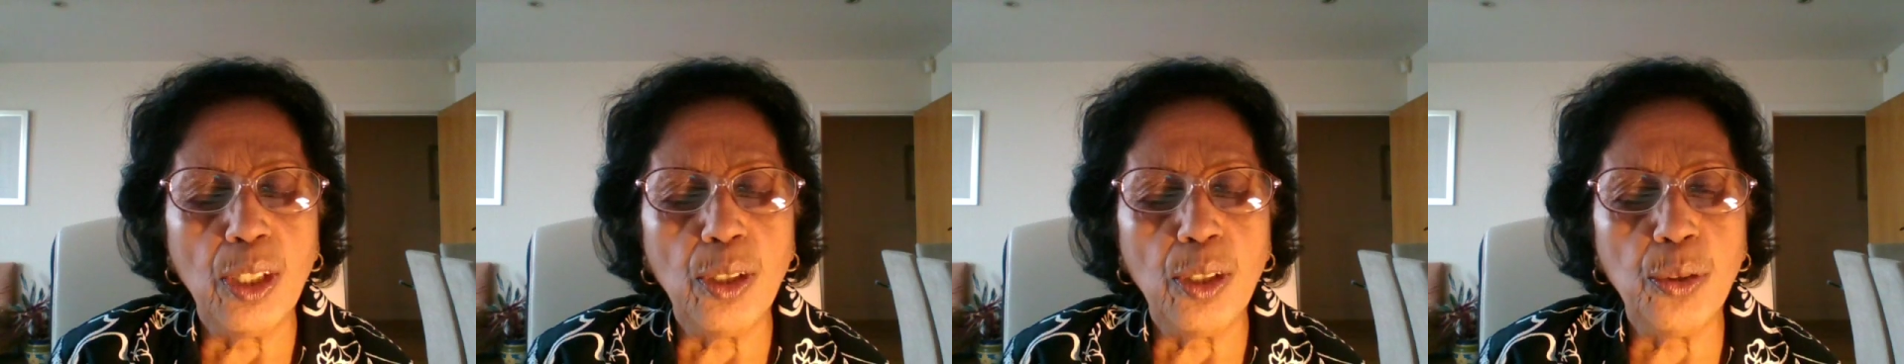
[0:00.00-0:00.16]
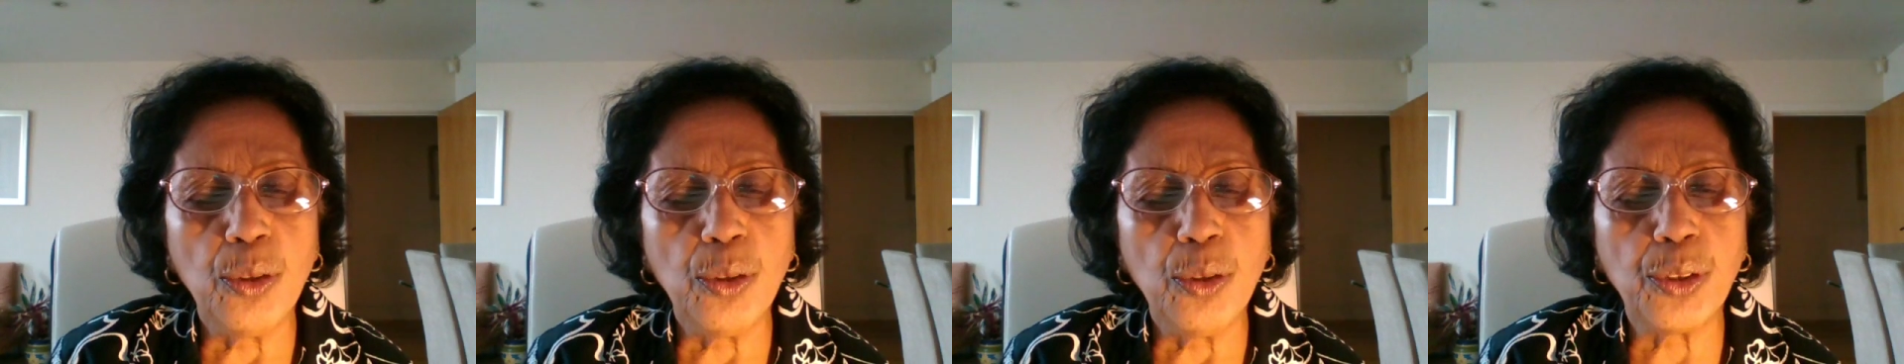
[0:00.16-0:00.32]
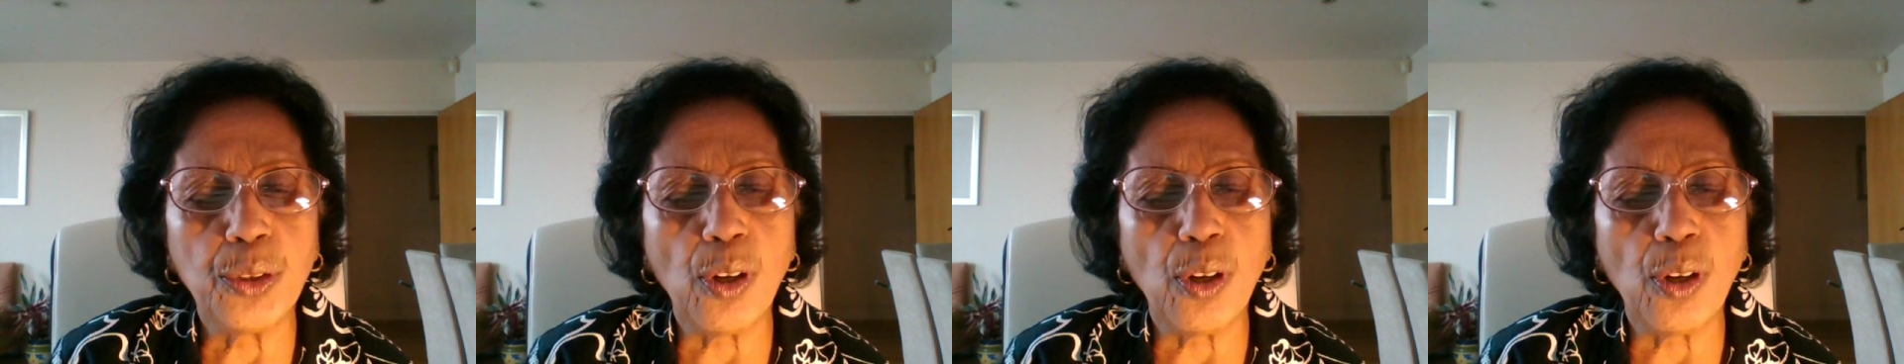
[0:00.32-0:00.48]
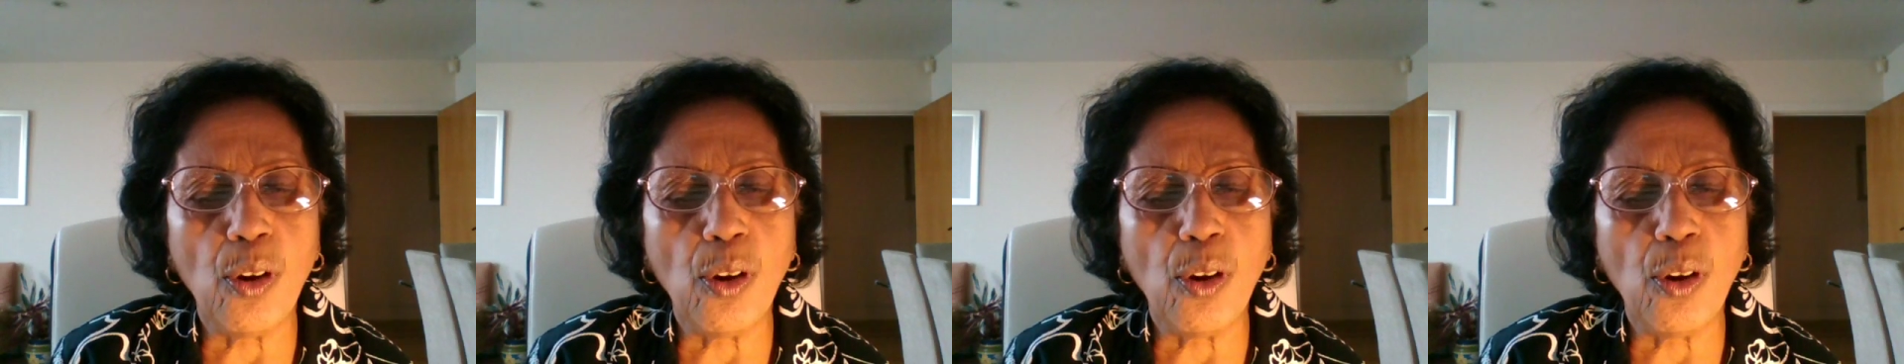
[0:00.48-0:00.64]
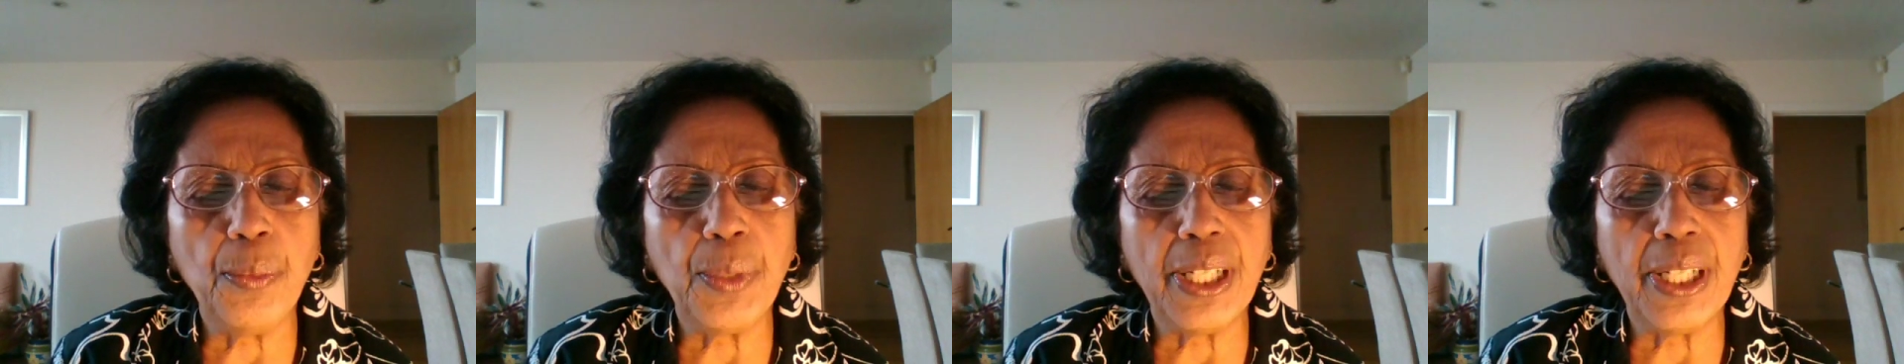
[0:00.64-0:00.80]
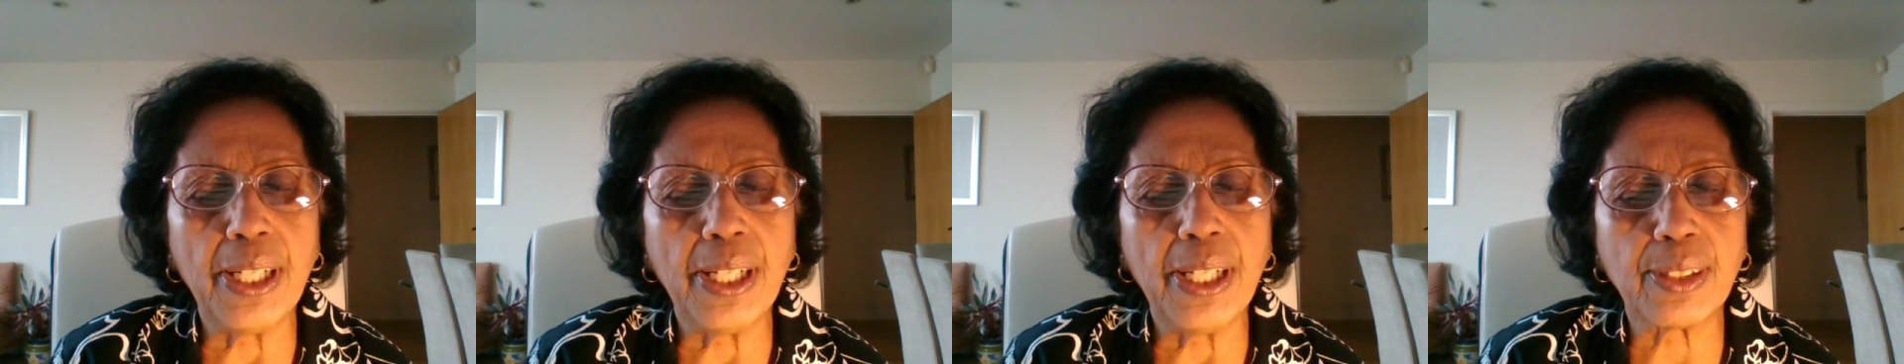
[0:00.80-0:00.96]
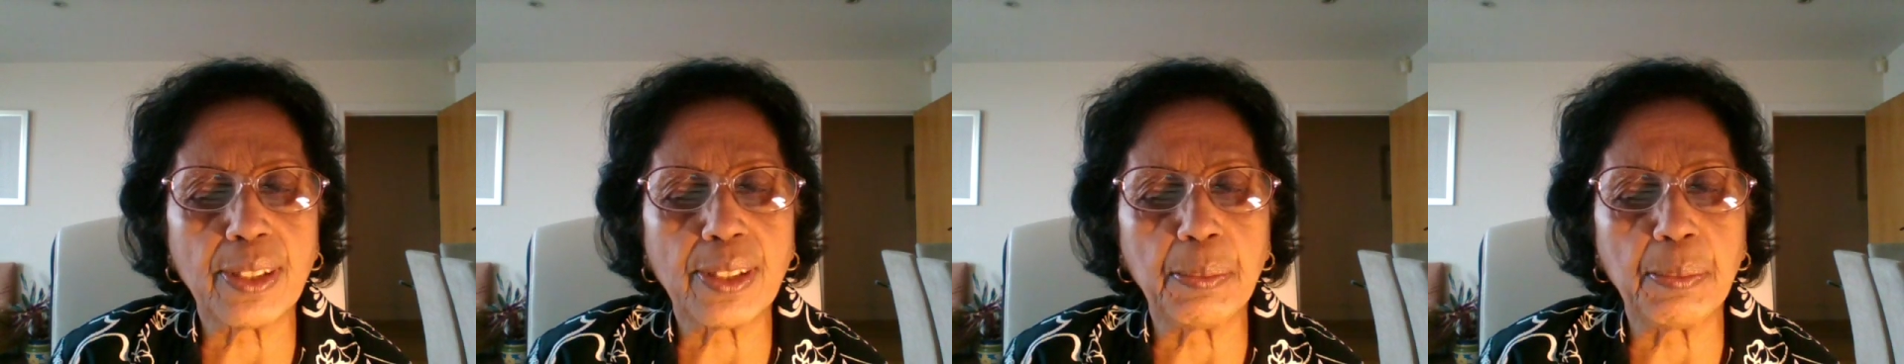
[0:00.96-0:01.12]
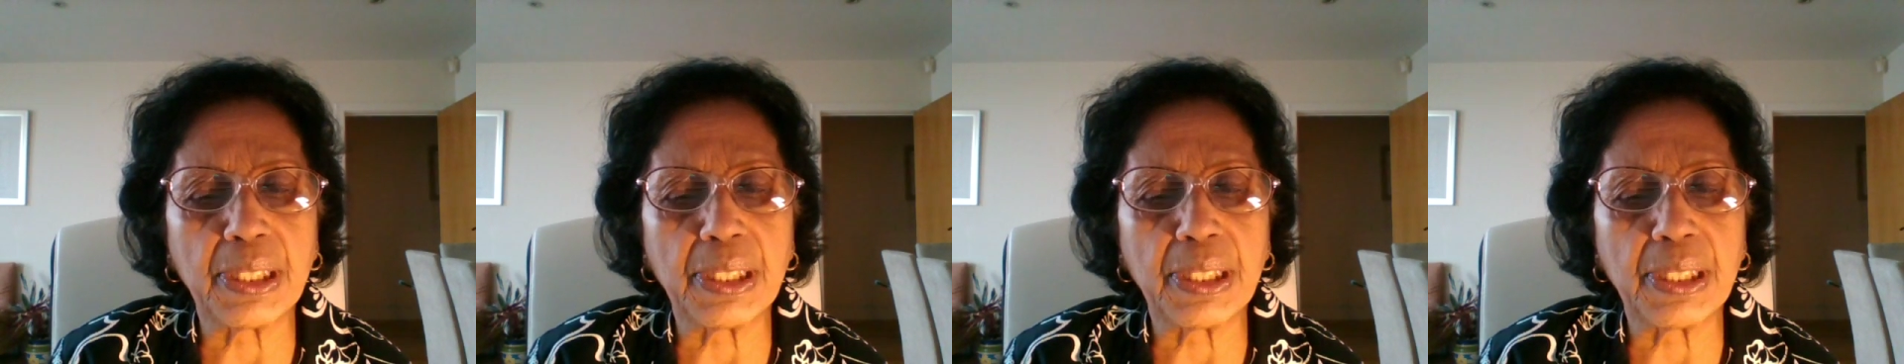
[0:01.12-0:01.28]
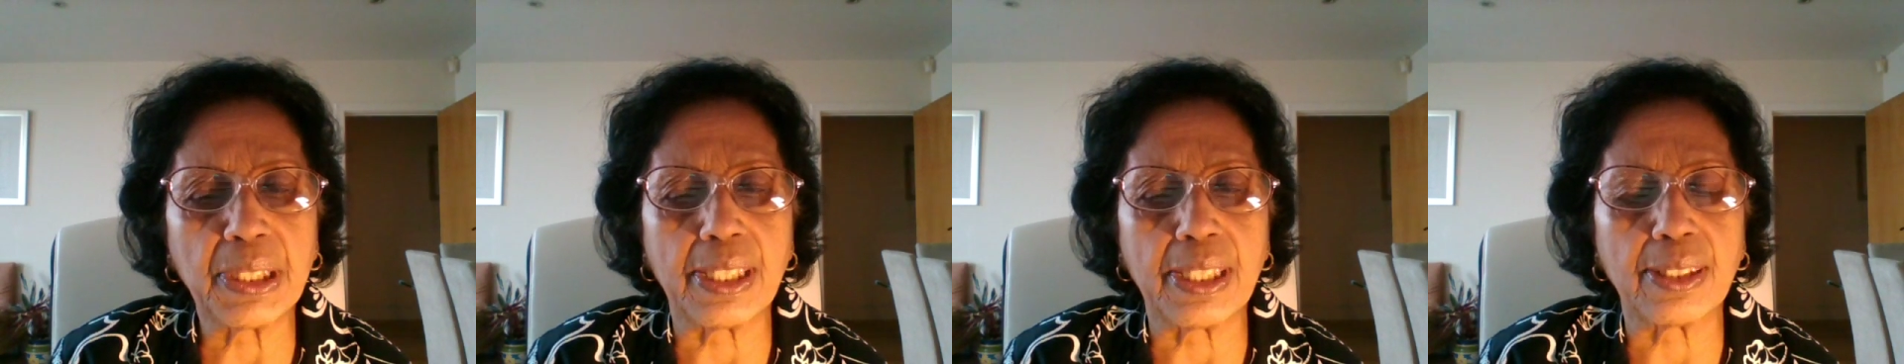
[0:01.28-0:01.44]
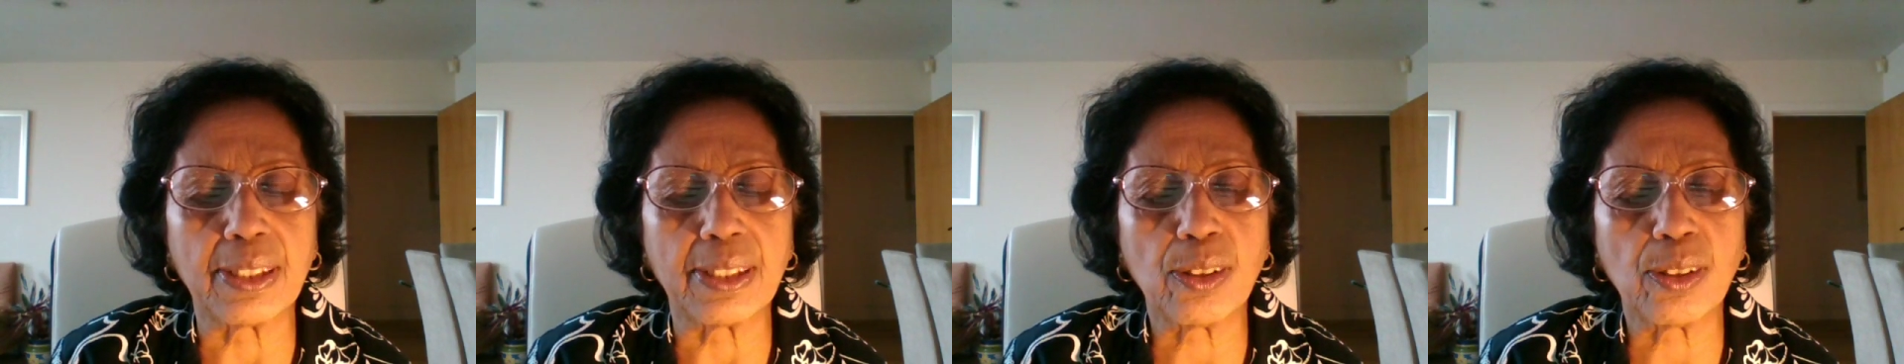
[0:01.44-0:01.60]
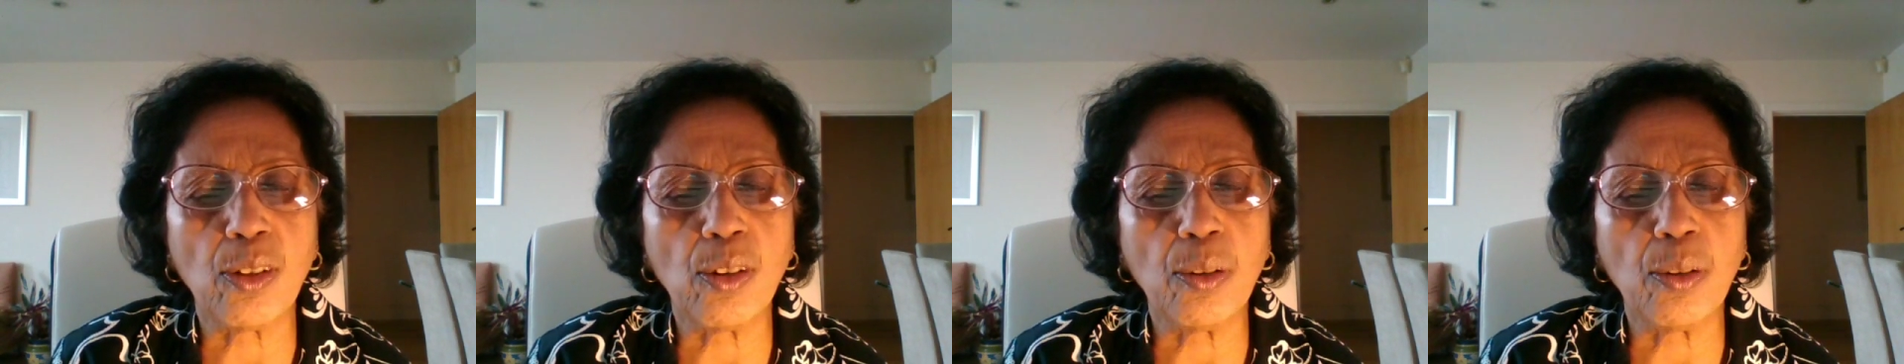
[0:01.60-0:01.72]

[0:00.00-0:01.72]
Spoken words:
lose your hobby as a business,